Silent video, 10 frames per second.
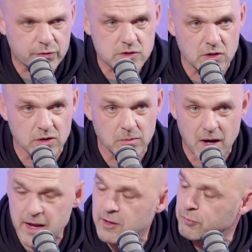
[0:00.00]
for Tottenham.
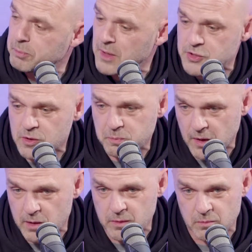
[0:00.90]
I had the pleasure of
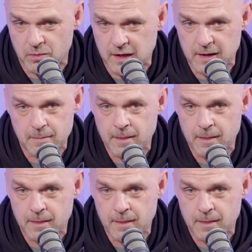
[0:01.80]
playing with him, right?